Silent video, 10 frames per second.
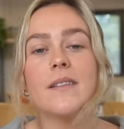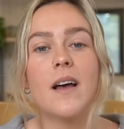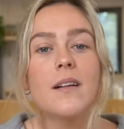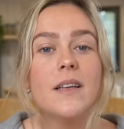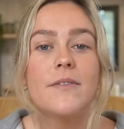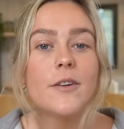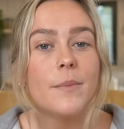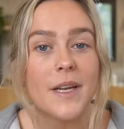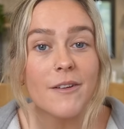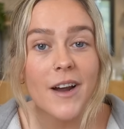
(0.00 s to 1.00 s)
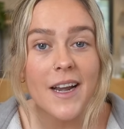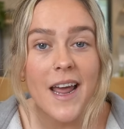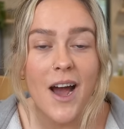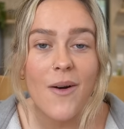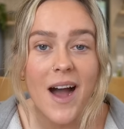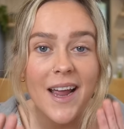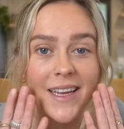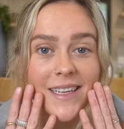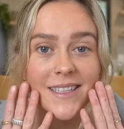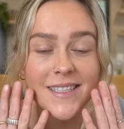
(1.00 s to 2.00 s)
Luckily for me right now, I
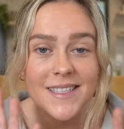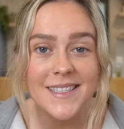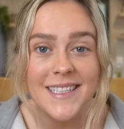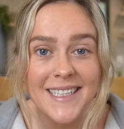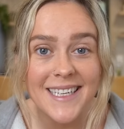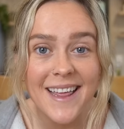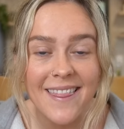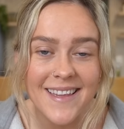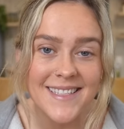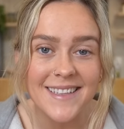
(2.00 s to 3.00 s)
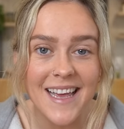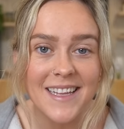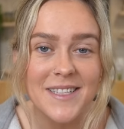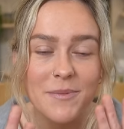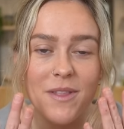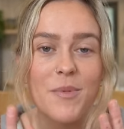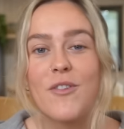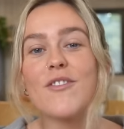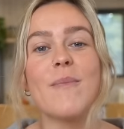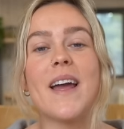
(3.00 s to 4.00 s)
can see this lens with
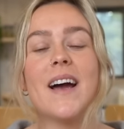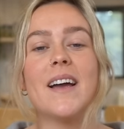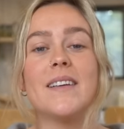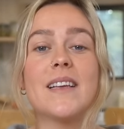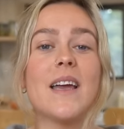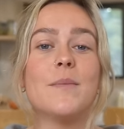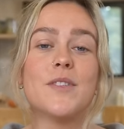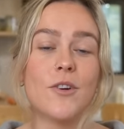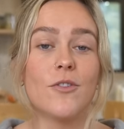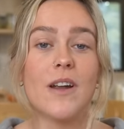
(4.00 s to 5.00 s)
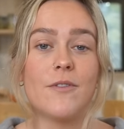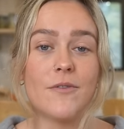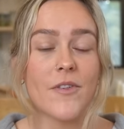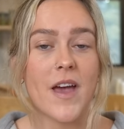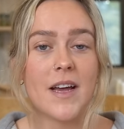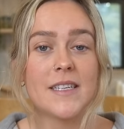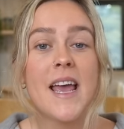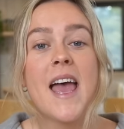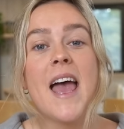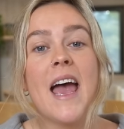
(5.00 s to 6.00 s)
both of my eyes. I am so grateful for that.
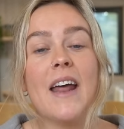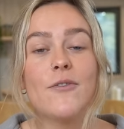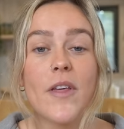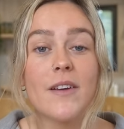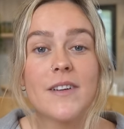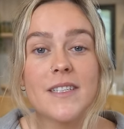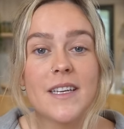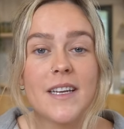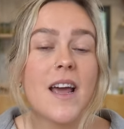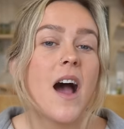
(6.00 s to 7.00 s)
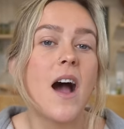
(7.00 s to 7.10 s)
And for that reason,